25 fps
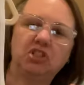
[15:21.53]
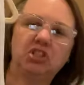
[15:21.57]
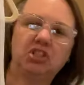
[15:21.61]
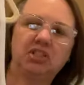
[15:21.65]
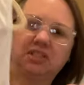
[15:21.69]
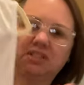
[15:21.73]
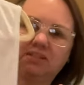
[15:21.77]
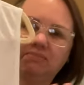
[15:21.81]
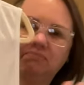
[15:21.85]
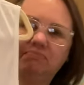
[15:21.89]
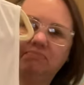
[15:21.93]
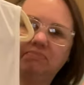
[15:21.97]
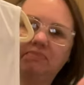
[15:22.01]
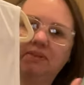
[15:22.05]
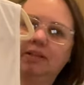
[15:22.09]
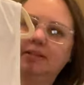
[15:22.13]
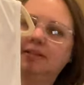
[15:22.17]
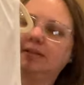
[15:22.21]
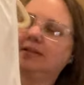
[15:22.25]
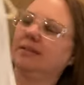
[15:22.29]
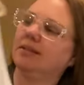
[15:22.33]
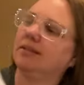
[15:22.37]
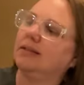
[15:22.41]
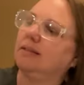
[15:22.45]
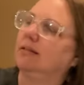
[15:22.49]
just,
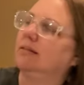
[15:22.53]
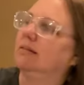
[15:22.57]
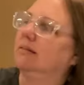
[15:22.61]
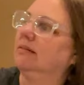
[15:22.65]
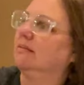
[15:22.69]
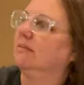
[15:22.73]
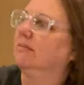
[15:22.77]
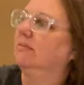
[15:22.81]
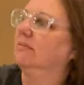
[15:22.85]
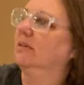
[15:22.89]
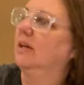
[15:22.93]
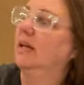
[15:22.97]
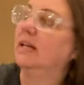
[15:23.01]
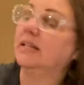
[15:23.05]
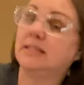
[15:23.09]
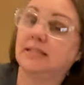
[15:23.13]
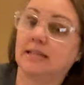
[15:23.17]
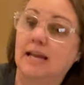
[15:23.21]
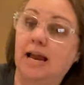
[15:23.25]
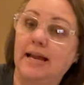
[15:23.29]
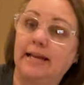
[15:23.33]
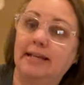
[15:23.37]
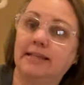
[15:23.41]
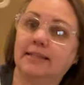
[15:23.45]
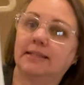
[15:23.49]
it's, it's
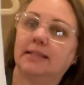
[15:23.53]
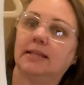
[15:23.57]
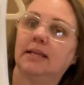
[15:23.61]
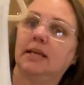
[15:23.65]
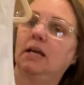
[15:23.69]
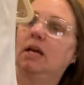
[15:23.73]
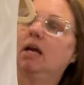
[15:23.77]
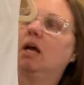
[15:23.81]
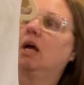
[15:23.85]
nice.